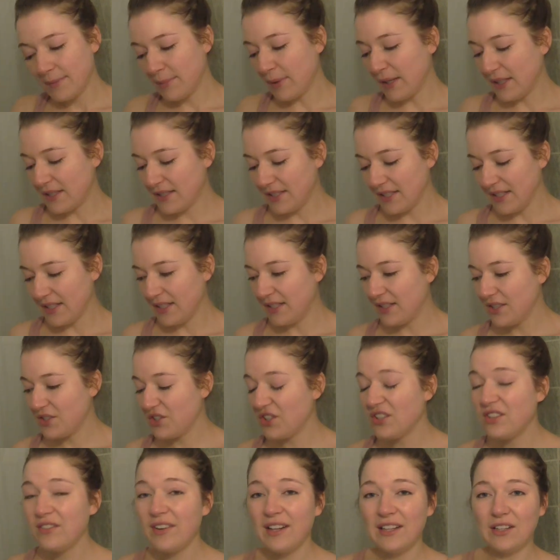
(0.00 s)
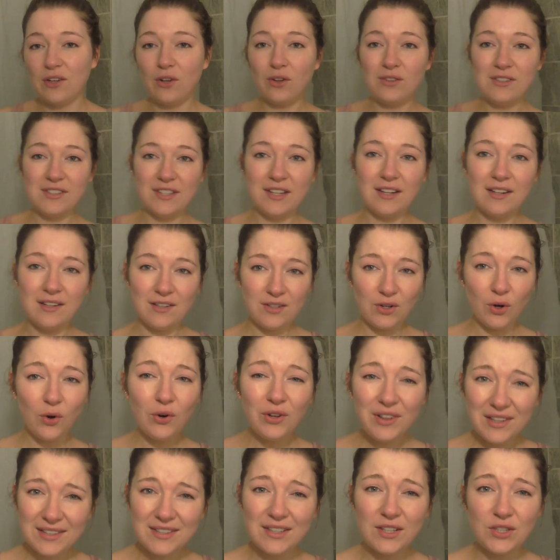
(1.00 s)
But uh, generally oils are,
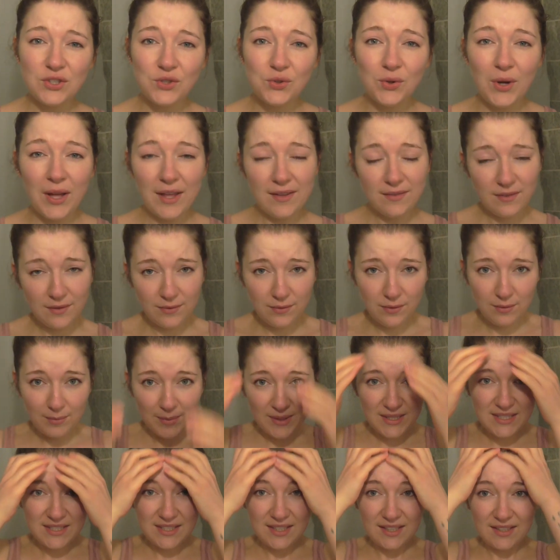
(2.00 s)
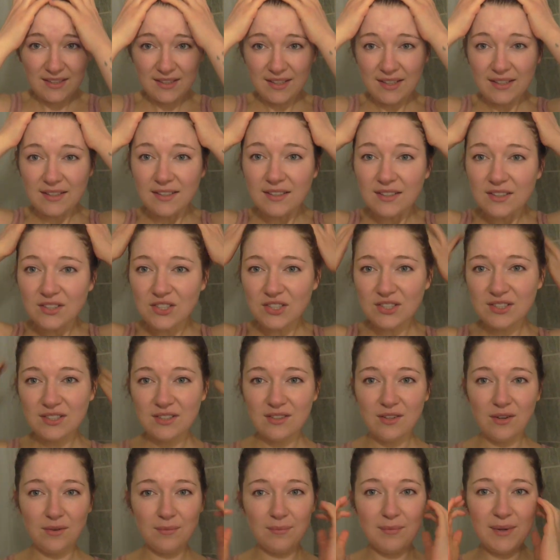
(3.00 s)
oils are too heavy for my skin and they
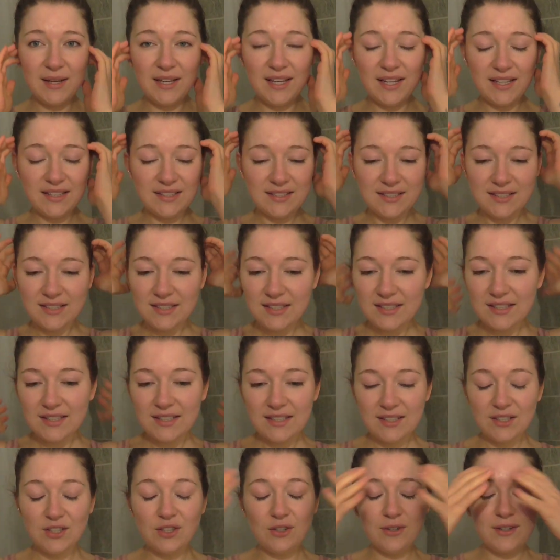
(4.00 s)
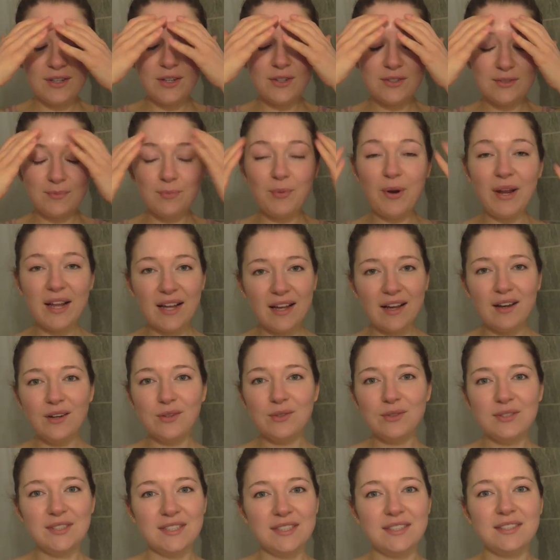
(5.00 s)
just not make it, you know, cause
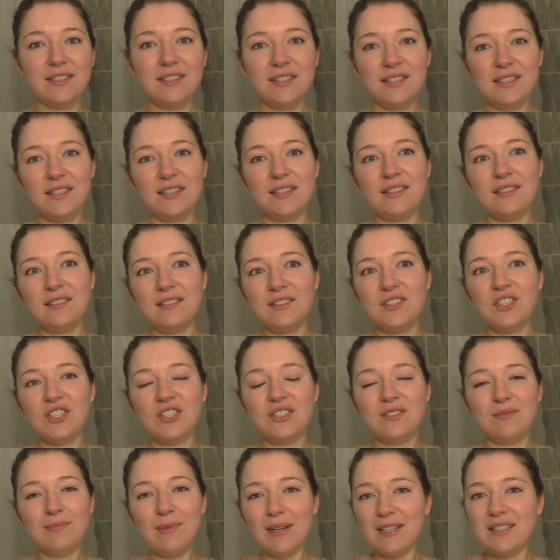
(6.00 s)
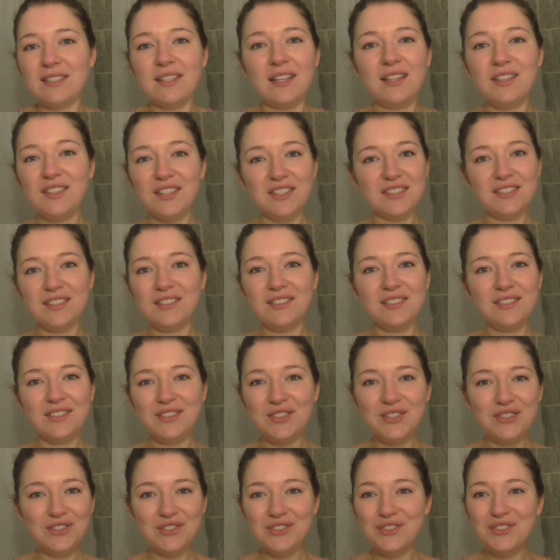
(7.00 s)
breakouts and just my skin doesn't,
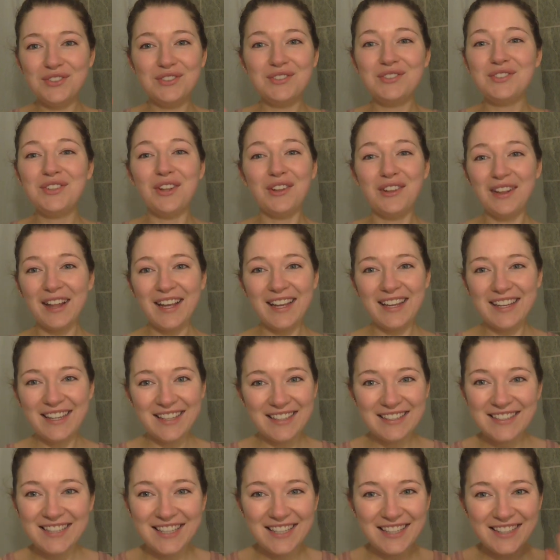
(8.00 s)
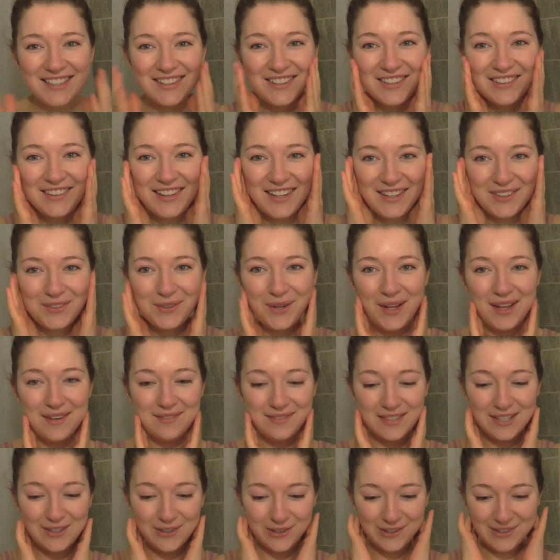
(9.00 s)
don't like it, don't like too
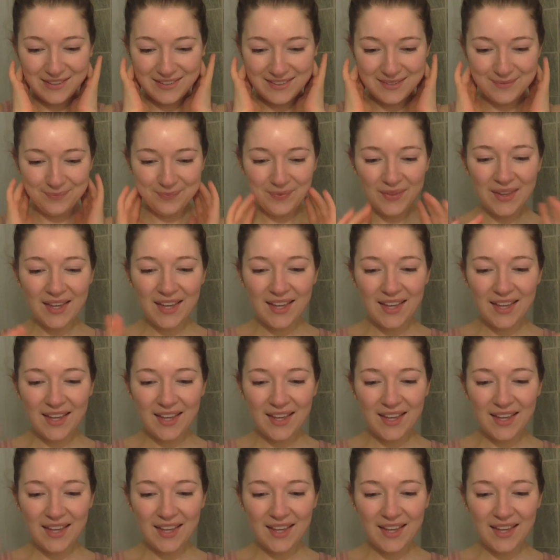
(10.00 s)
heavy oils.